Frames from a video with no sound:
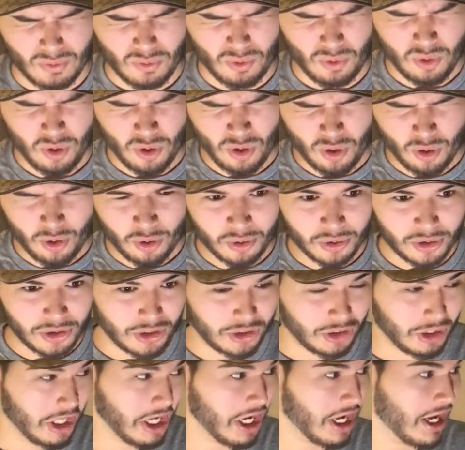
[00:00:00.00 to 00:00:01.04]
Woo,
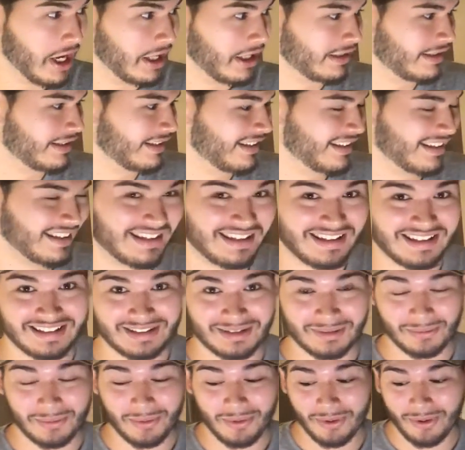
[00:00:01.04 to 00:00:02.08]
shit.
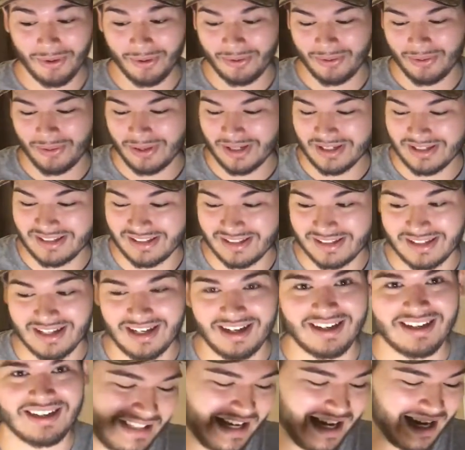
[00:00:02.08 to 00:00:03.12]
Woo, that shit's
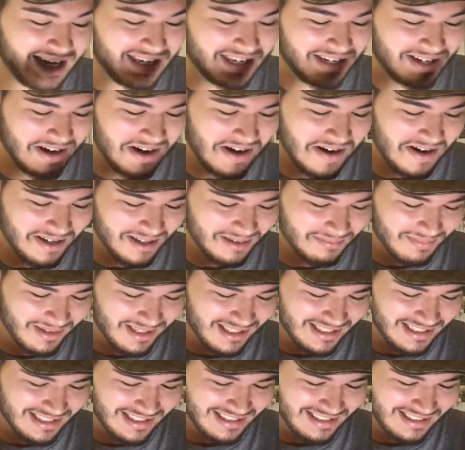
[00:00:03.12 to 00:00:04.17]
hot. I can already
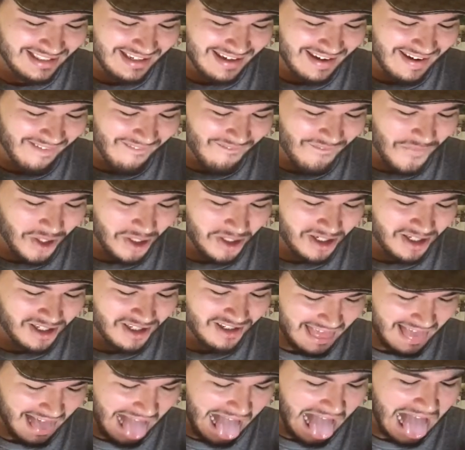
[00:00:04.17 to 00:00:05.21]
smell it.
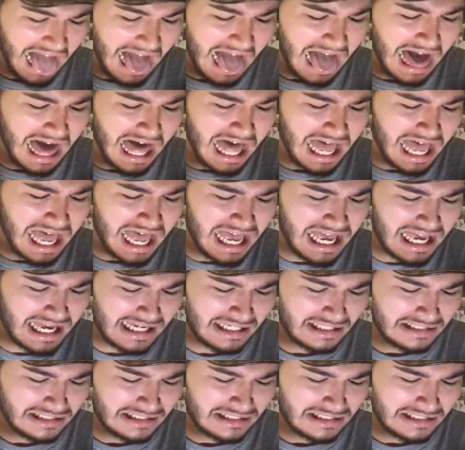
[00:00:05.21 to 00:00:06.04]
Fuck. Ah!